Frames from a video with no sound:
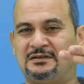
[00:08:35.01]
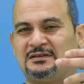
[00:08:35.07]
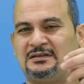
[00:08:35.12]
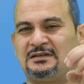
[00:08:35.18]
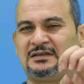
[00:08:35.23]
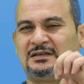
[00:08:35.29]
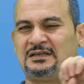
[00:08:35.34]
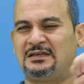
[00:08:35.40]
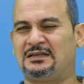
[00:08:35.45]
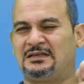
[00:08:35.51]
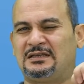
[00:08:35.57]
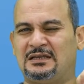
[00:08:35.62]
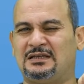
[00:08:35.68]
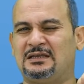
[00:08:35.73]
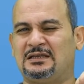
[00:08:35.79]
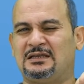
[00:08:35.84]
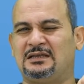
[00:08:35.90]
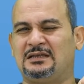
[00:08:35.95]
For
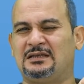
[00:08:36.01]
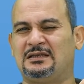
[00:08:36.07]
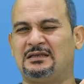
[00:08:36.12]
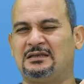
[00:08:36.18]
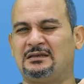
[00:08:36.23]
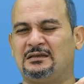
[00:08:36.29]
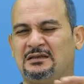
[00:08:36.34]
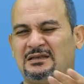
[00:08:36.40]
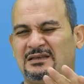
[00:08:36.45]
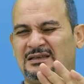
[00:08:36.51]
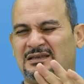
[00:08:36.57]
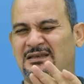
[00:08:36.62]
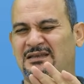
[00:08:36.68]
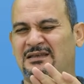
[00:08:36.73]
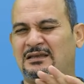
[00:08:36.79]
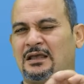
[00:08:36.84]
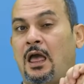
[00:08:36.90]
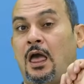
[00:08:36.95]
example, the
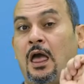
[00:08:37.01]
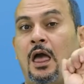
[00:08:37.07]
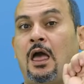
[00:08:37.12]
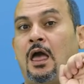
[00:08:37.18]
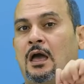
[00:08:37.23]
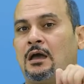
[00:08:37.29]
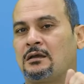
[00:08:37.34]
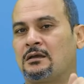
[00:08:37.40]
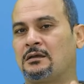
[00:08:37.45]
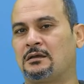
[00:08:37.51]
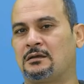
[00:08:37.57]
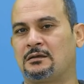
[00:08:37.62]
invention of the wheel